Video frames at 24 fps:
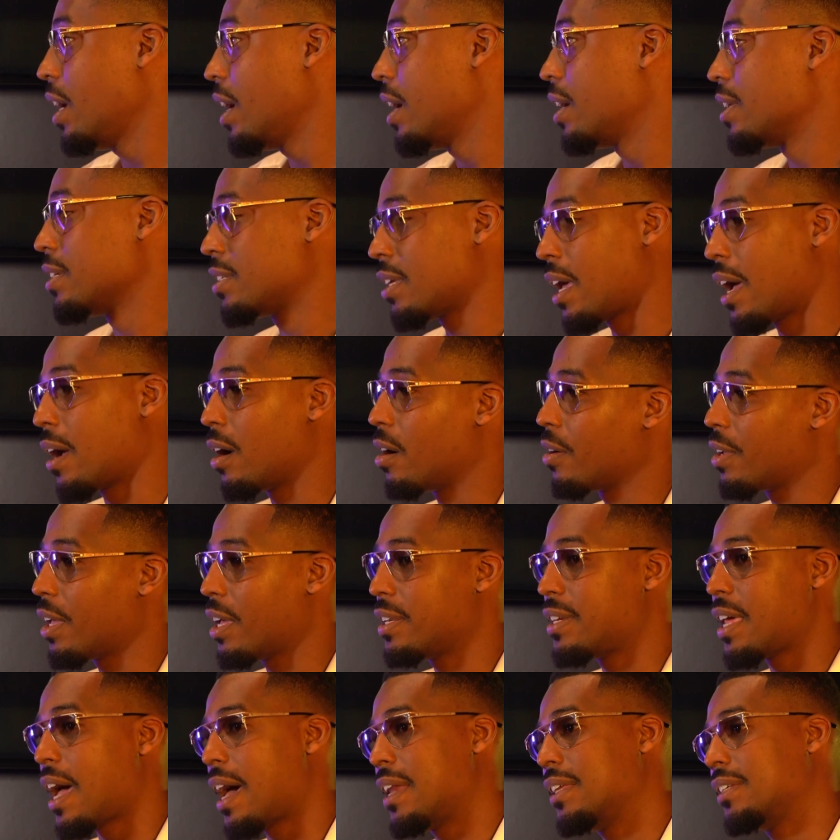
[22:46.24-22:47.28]
yeah, it's like,
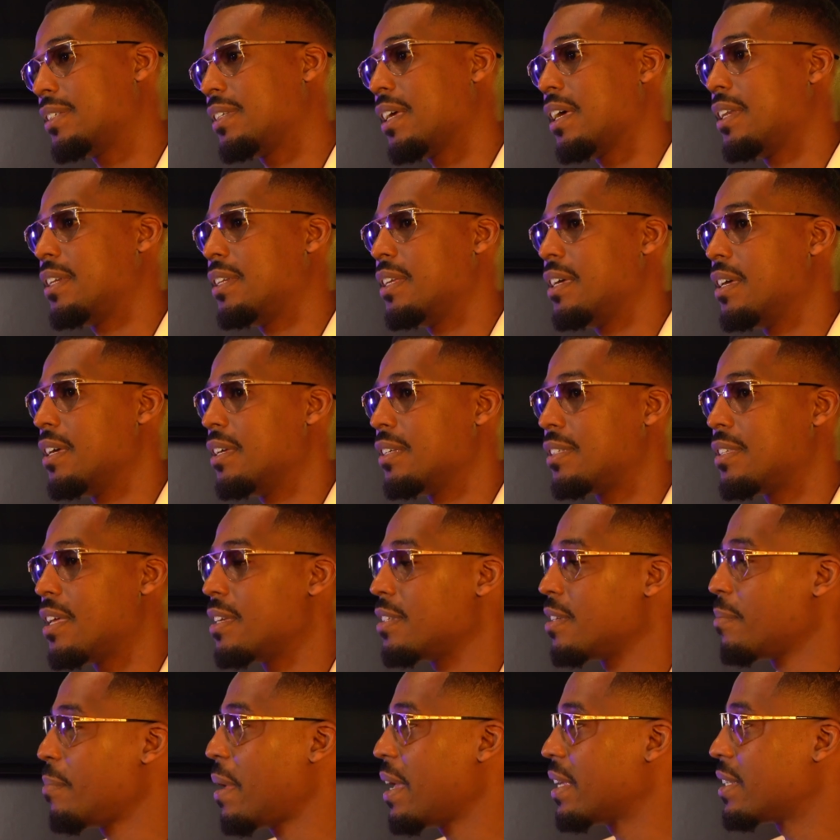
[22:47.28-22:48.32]
okay, daddy said this,
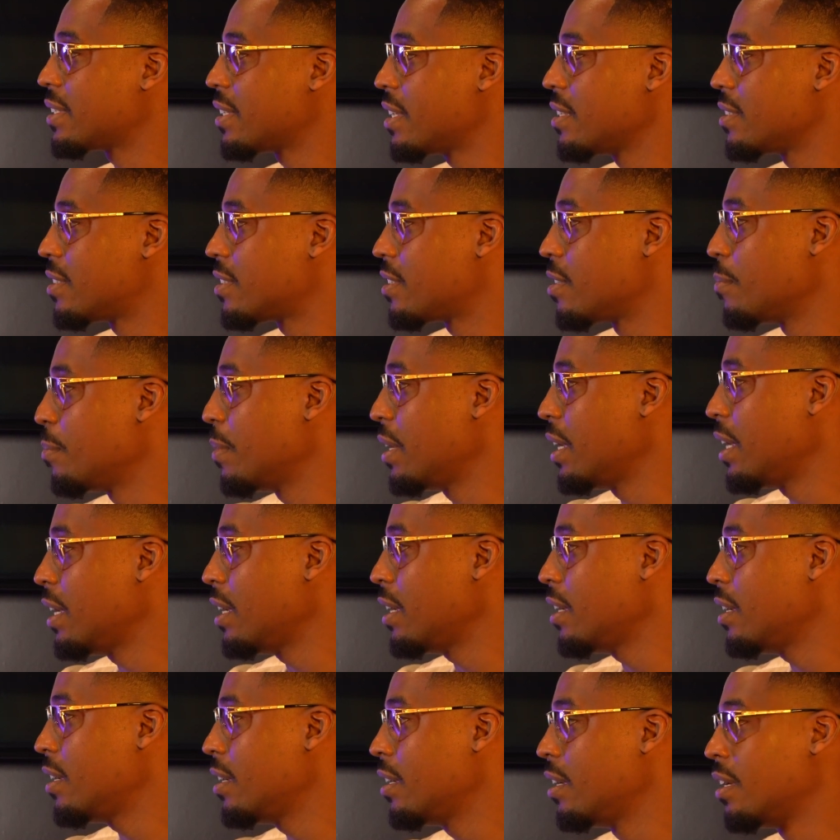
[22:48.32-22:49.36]
does it make sense to
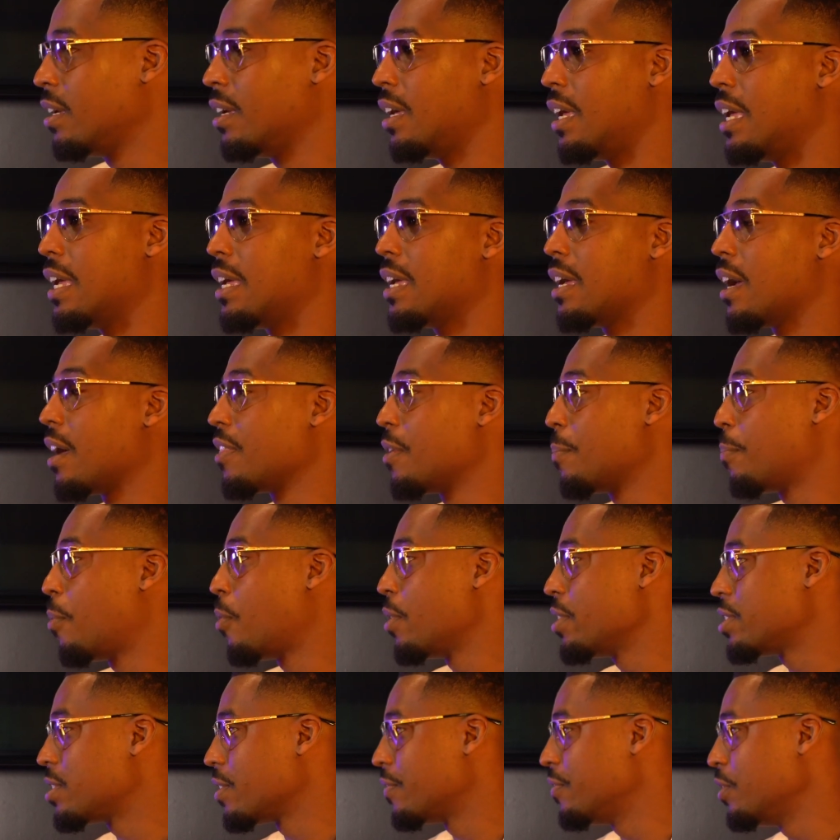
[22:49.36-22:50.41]
me. He can get other
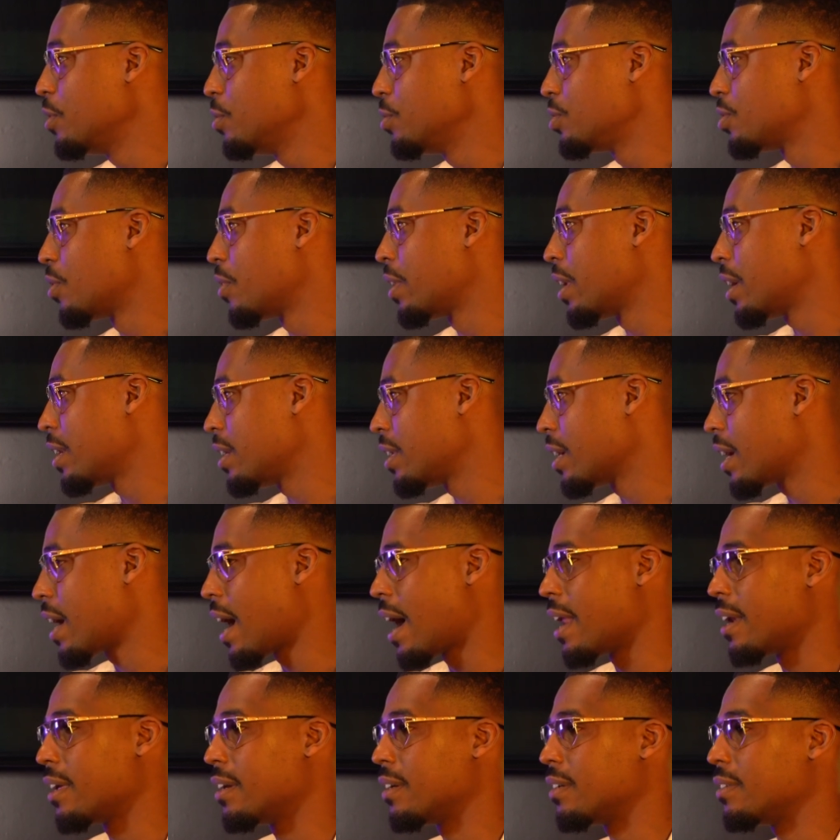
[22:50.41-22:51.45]
points of views on it and then
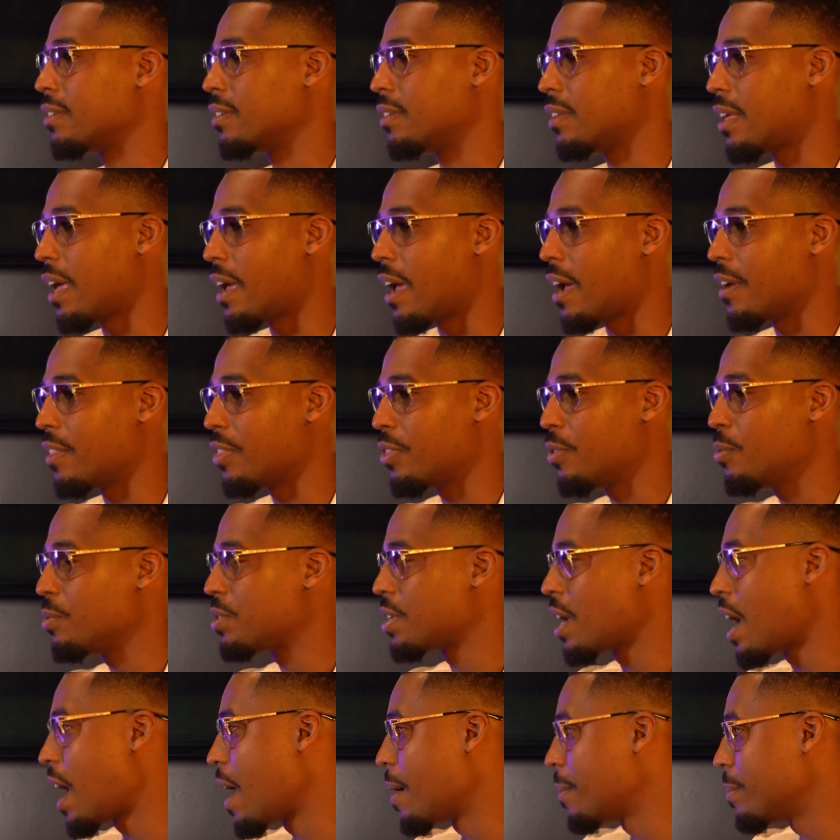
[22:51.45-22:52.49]
kind of through
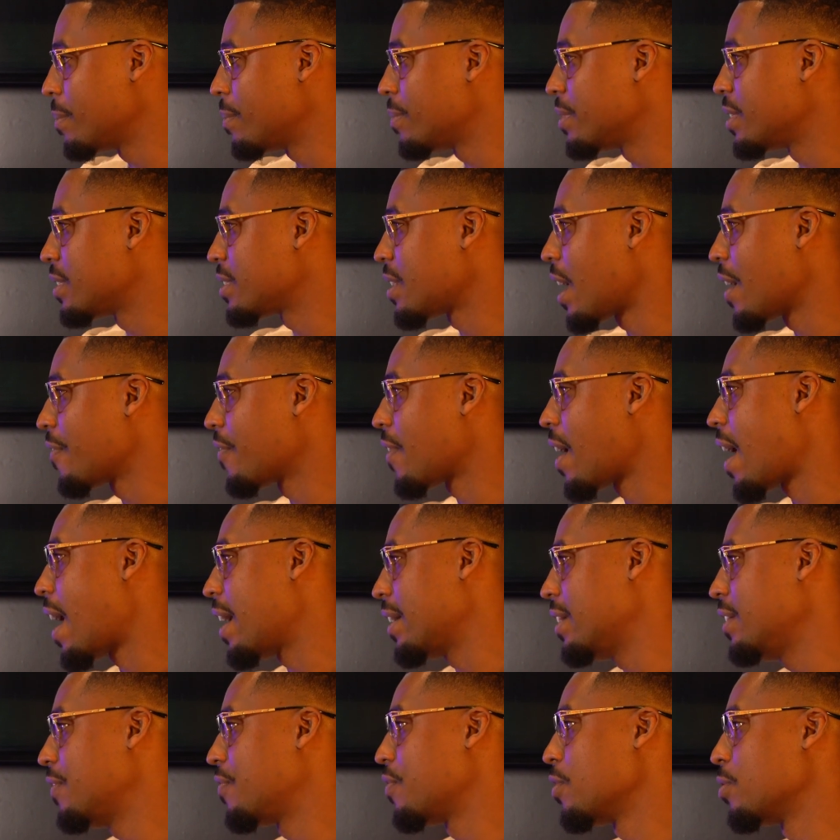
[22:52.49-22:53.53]
time decipher
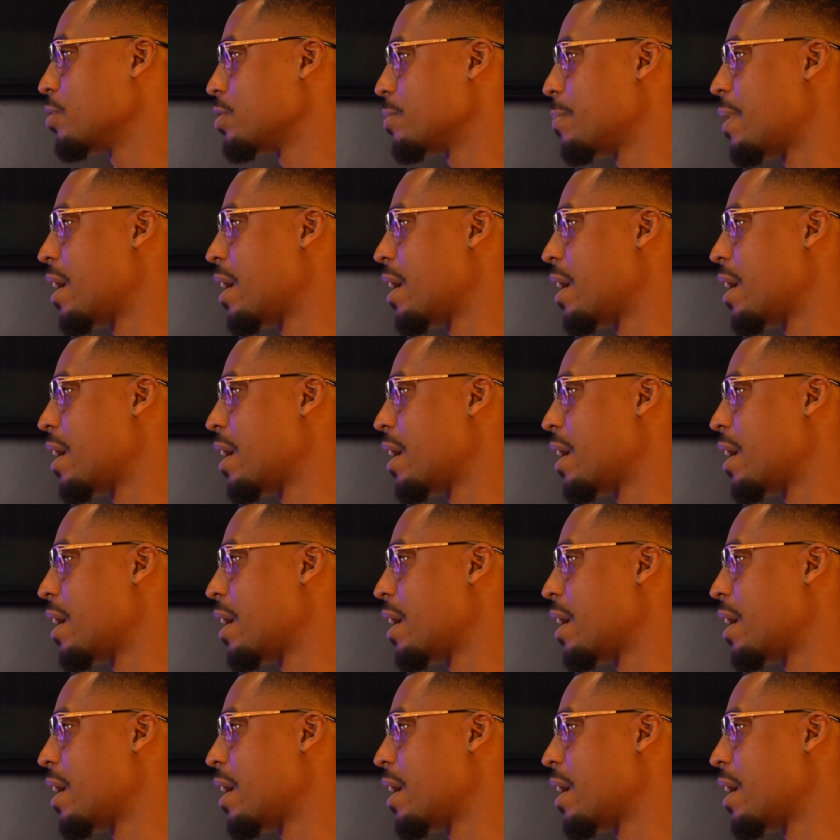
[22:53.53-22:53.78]
how he feels